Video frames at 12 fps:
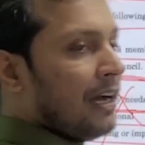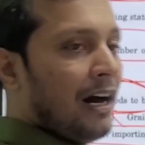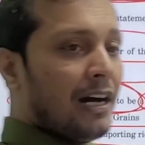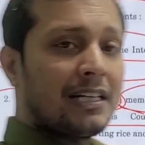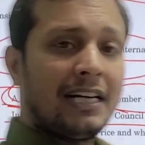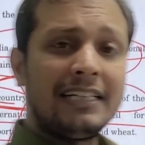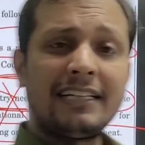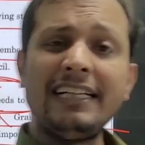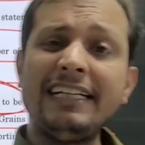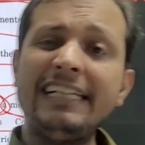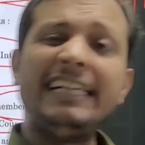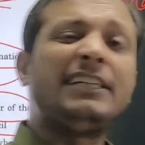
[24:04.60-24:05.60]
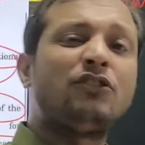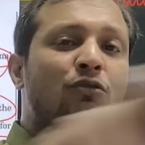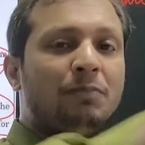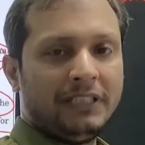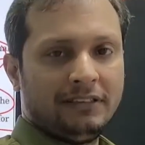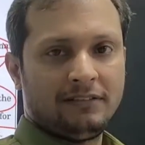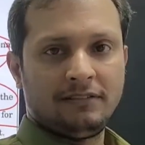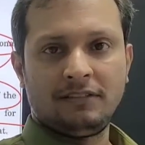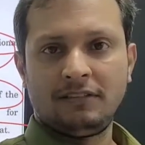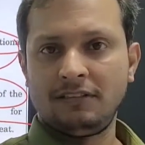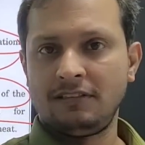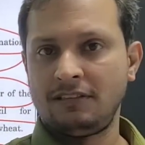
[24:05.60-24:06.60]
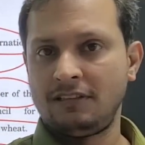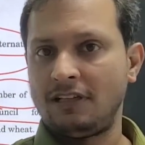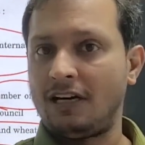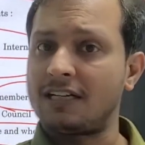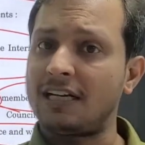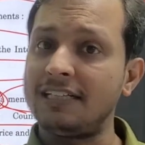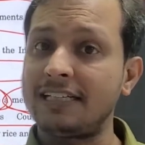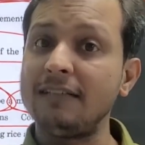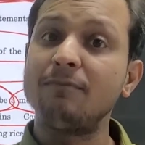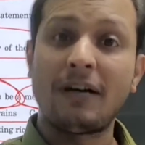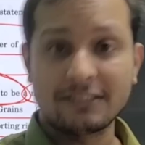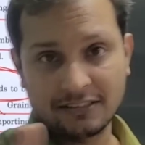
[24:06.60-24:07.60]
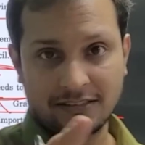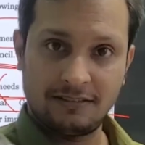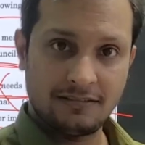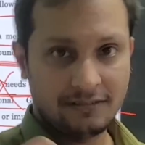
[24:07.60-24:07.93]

A country need to be. A country must.